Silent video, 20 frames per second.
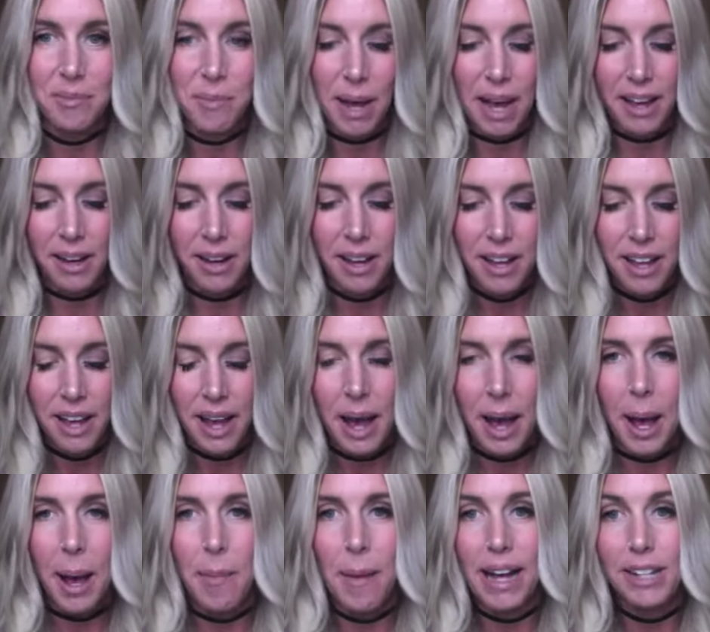But
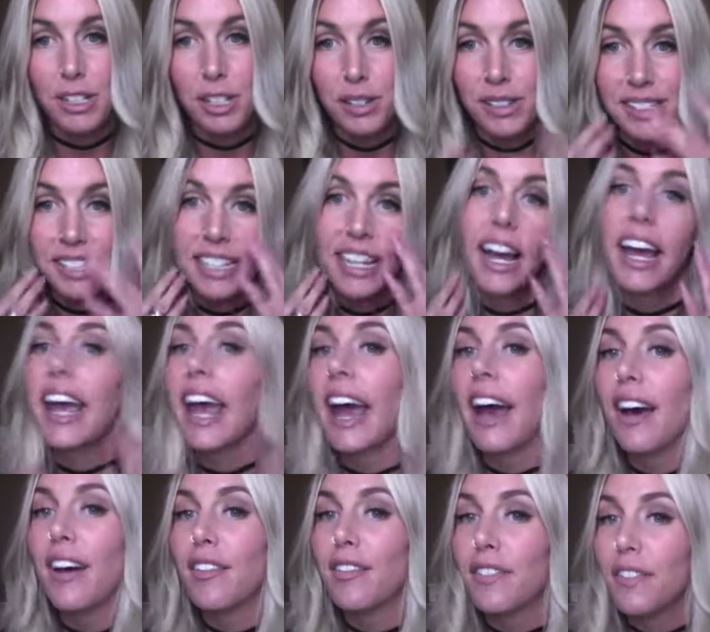as you can see, I
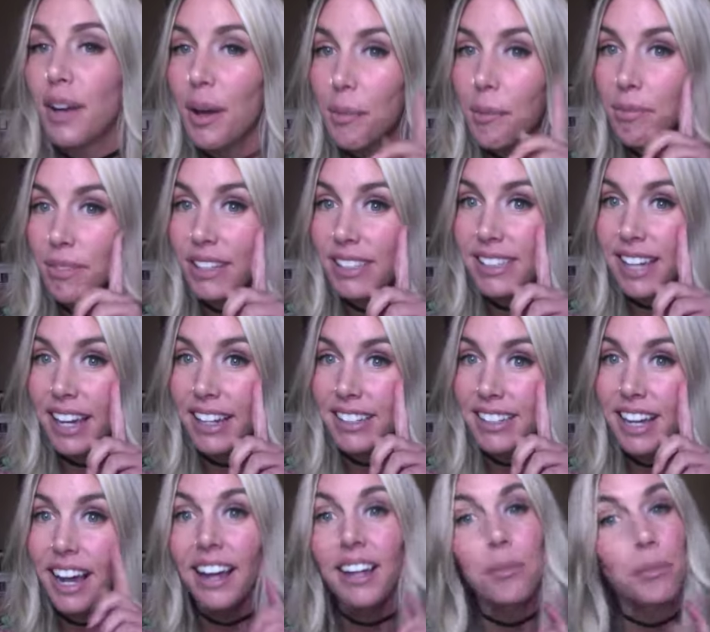have this side done,